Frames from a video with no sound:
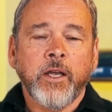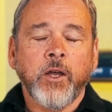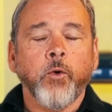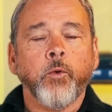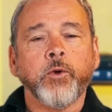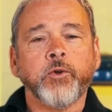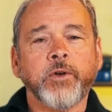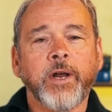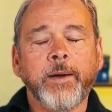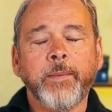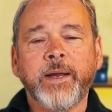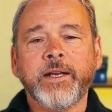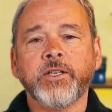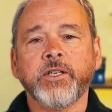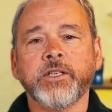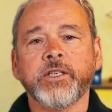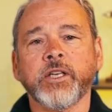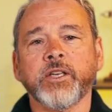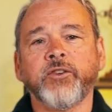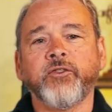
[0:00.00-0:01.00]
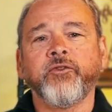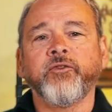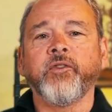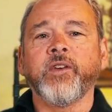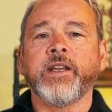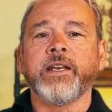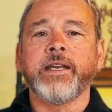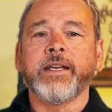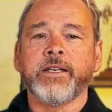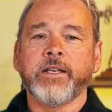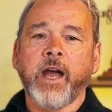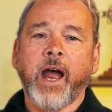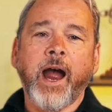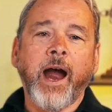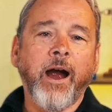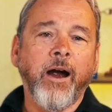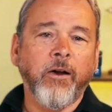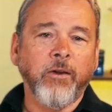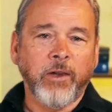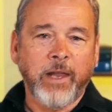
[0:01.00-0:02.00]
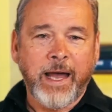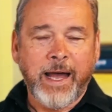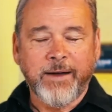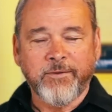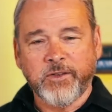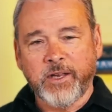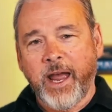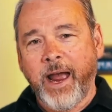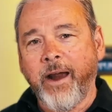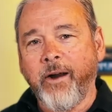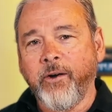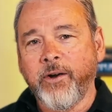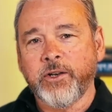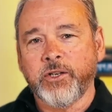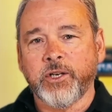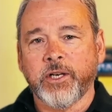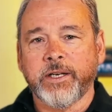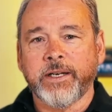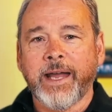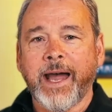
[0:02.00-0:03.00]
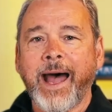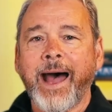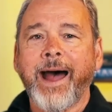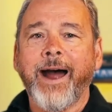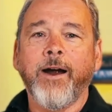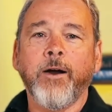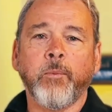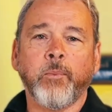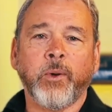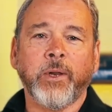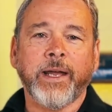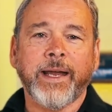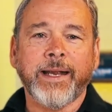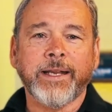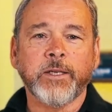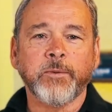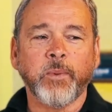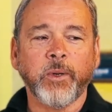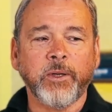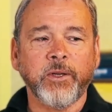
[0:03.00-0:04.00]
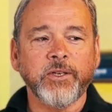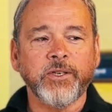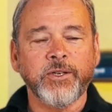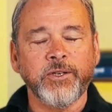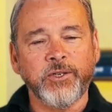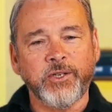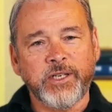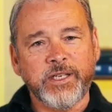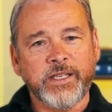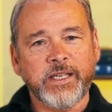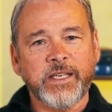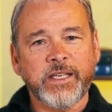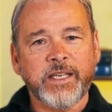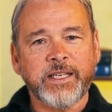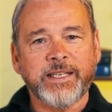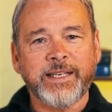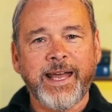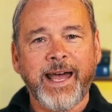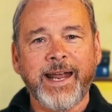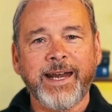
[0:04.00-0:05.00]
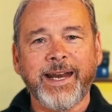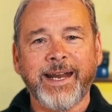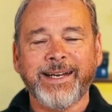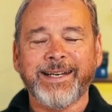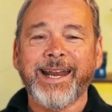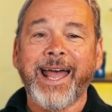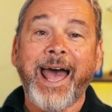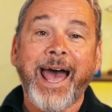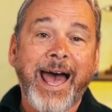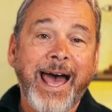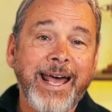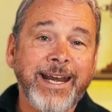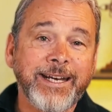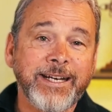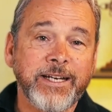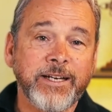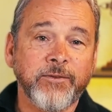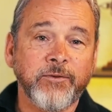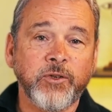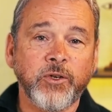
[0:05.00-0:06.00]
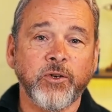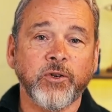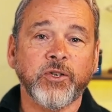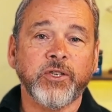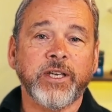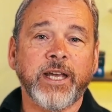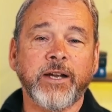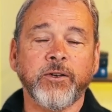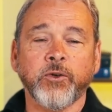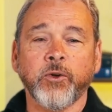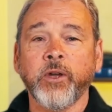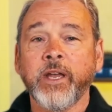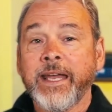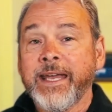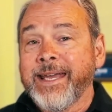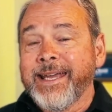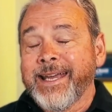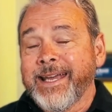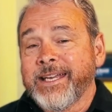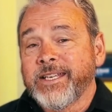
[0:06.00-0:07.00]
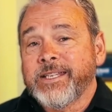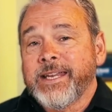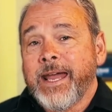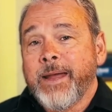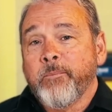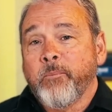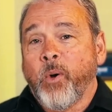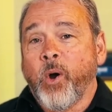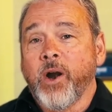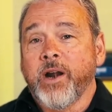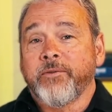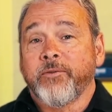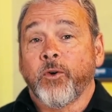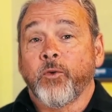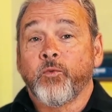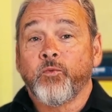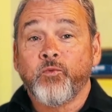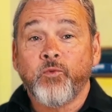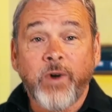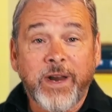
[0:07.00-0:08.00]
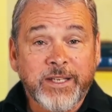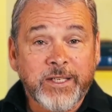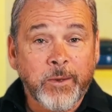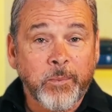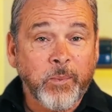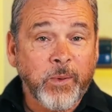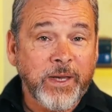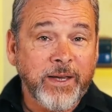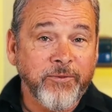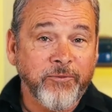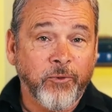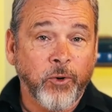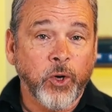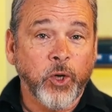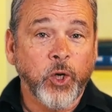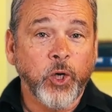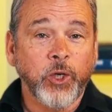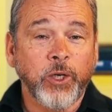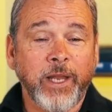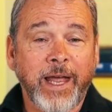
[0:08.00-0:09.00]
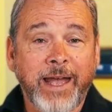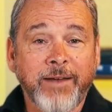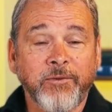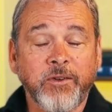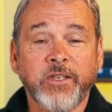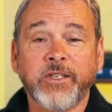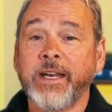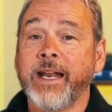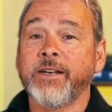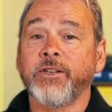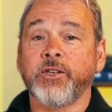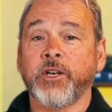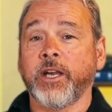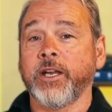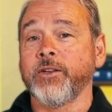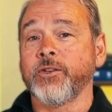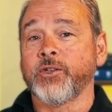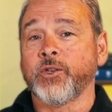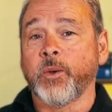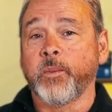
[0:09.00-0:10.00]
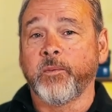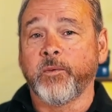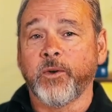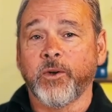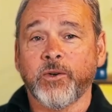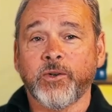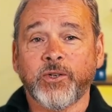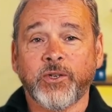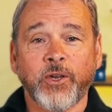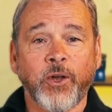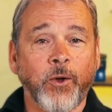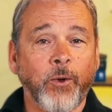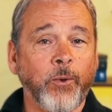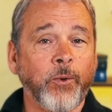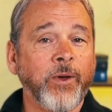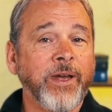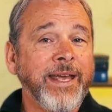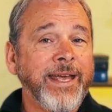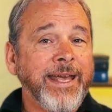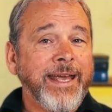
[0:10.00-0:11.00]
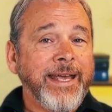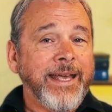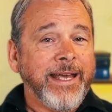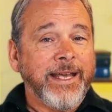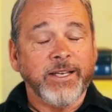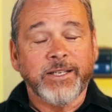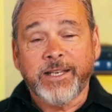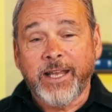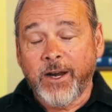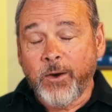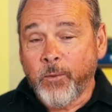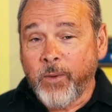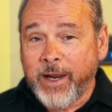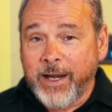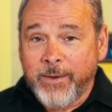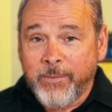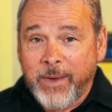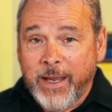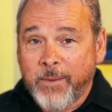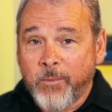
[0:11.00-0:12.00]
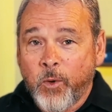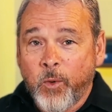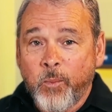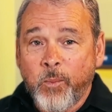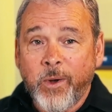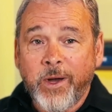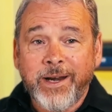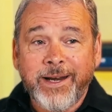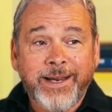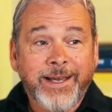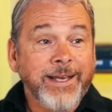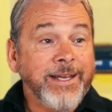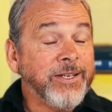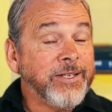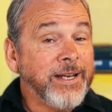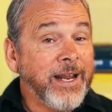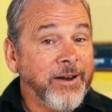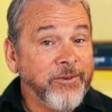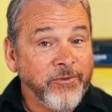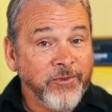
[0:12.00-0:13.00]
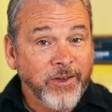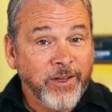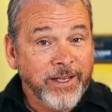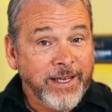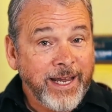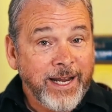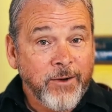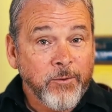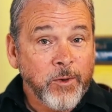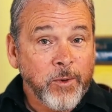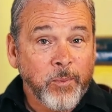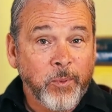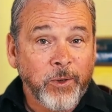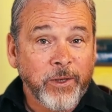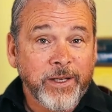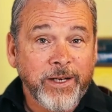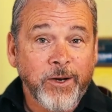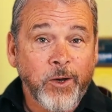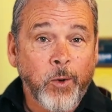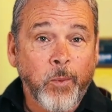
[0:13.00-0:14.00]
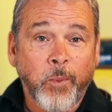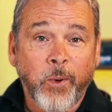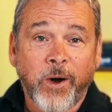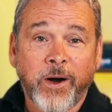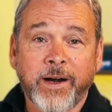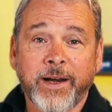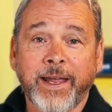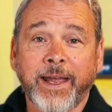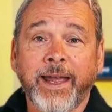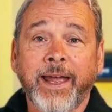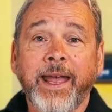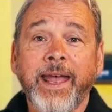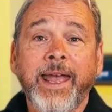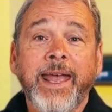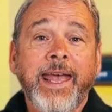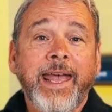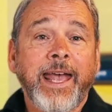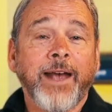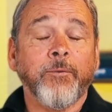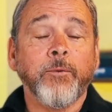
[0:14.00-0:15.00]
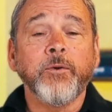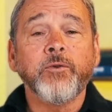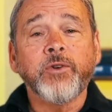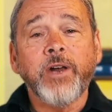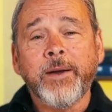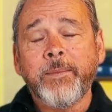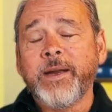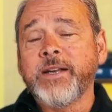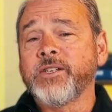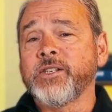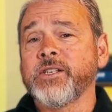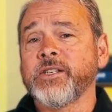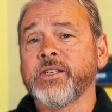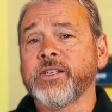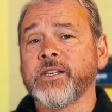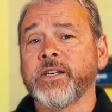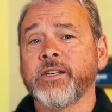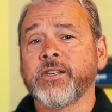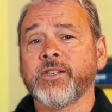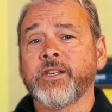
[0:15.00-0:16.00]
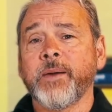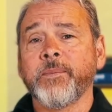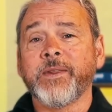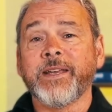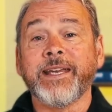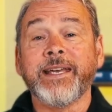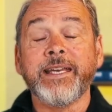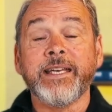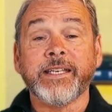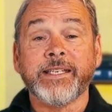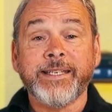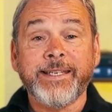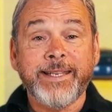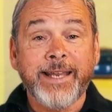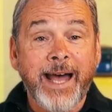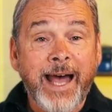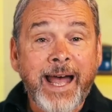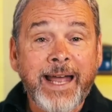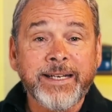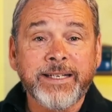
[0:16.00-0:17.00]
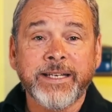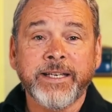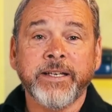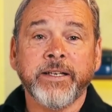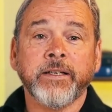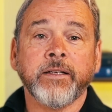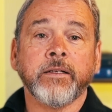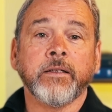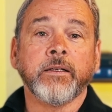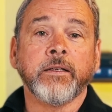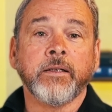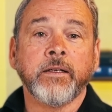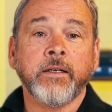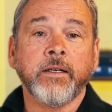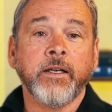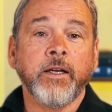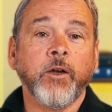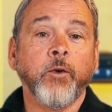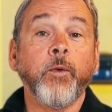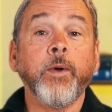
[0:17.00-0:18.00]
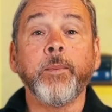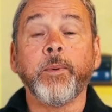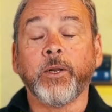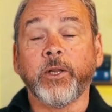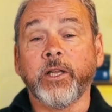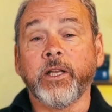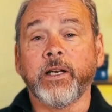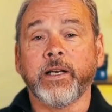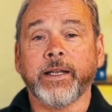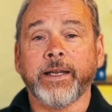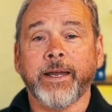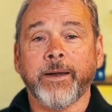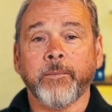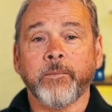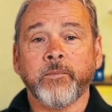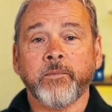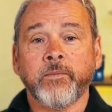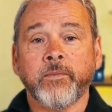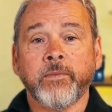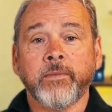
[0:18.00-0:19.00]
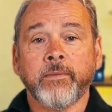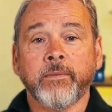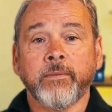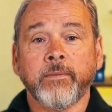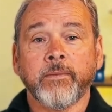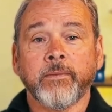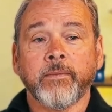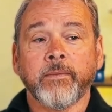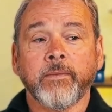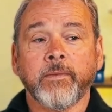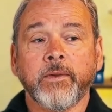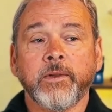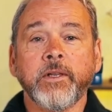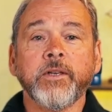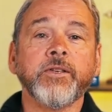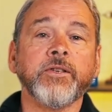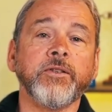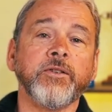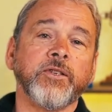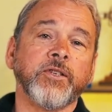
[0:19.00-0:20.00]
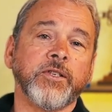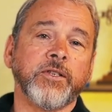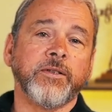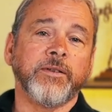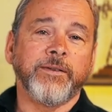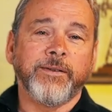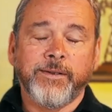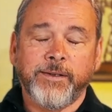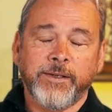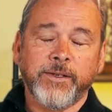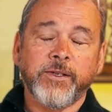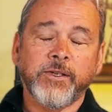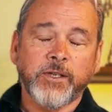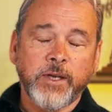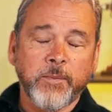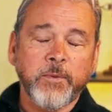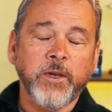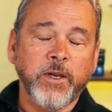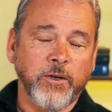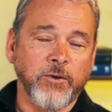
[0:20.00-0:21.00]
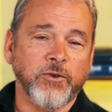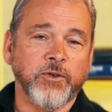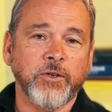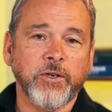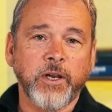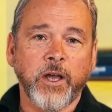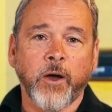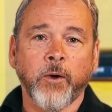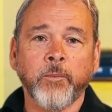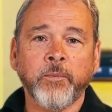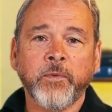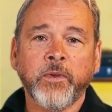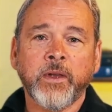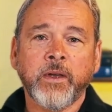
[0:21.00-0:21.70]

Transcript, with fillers: We try to make Jesus fit into our lives, our agenda, our plans. But listen, Jesus is not an additive to your schedule. He's not part of a recipe for a good life. He's not chicken soup for your soul. He's not a way to make more money. He's not affiliated with a political party. And when we try to make Jesus into something he is not, we belittle him. Listen, something you should know.